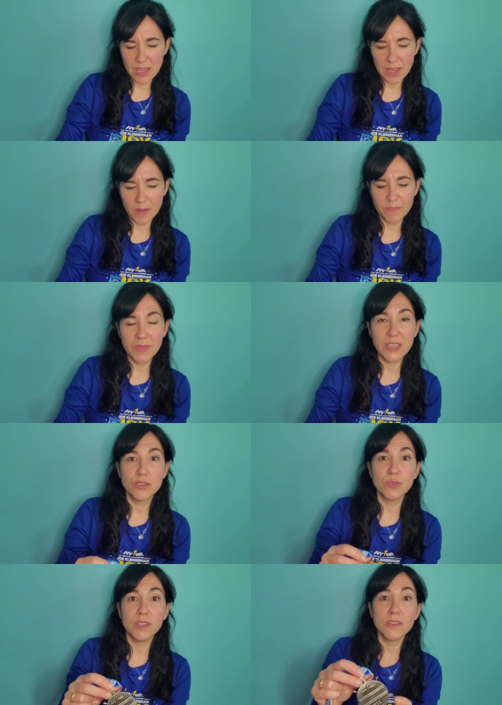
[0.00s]
Um,
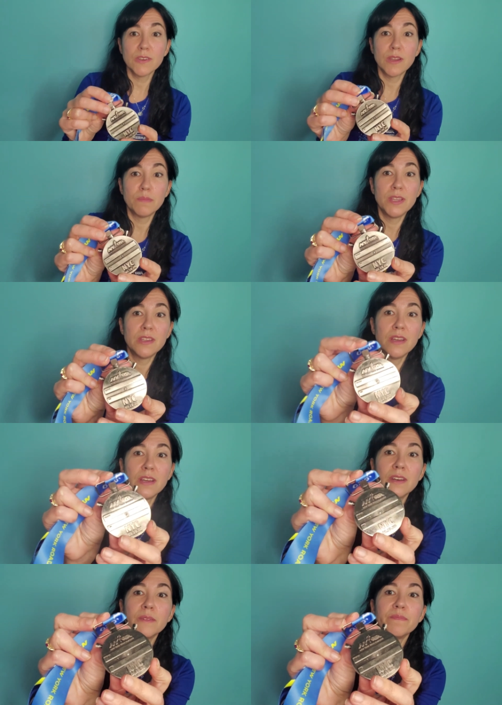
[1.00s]
this one could have been
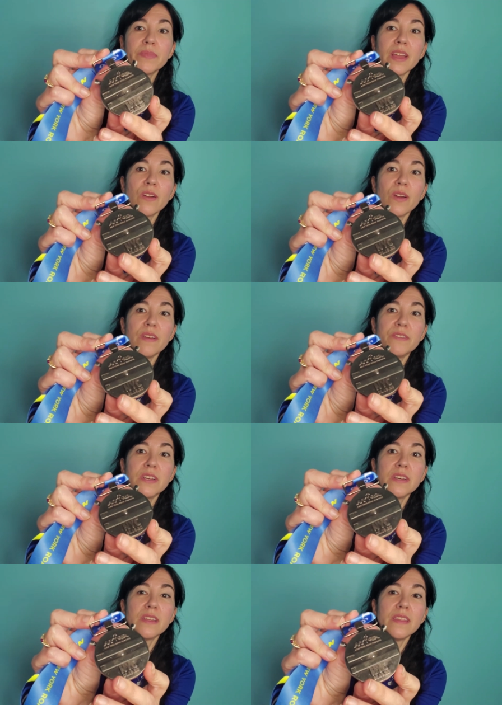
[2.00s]
engraved
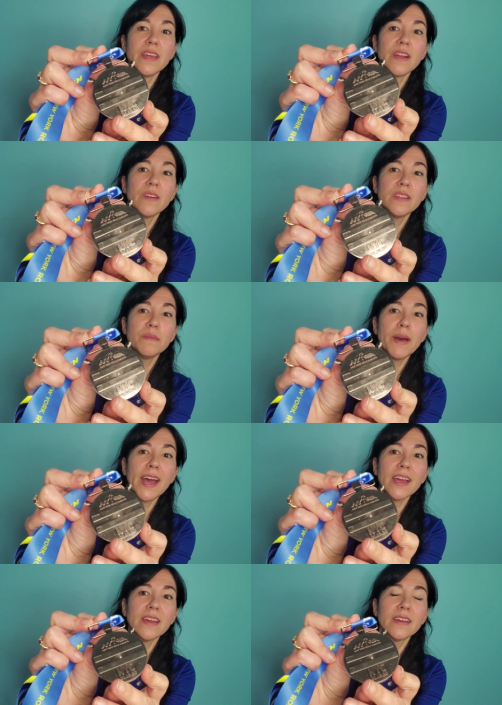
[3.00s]
there in the
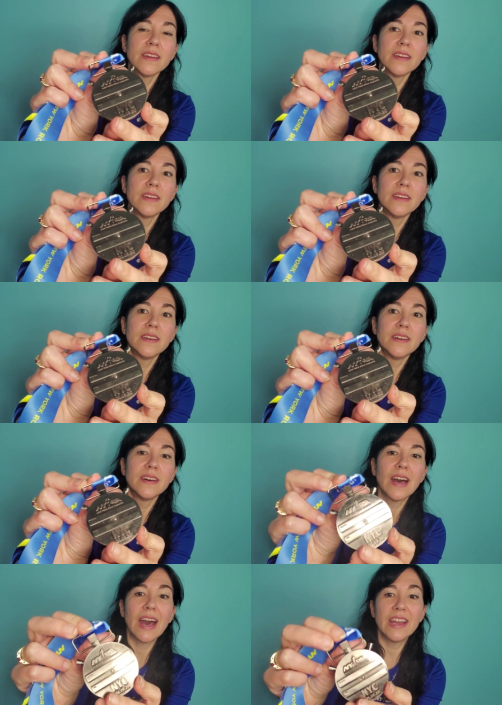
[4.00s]
back.
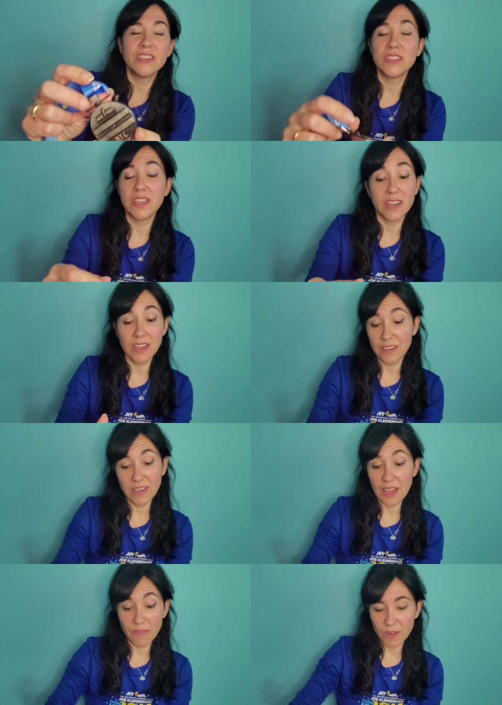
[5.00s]
I just didn't,
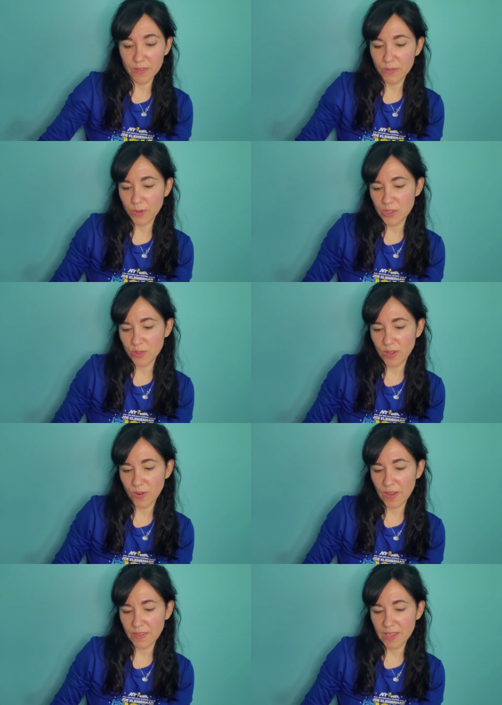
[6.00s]
never went to
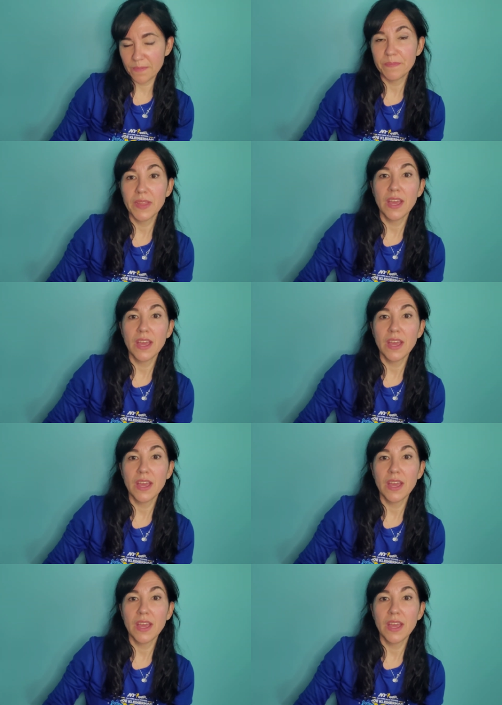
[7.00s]
engrave it.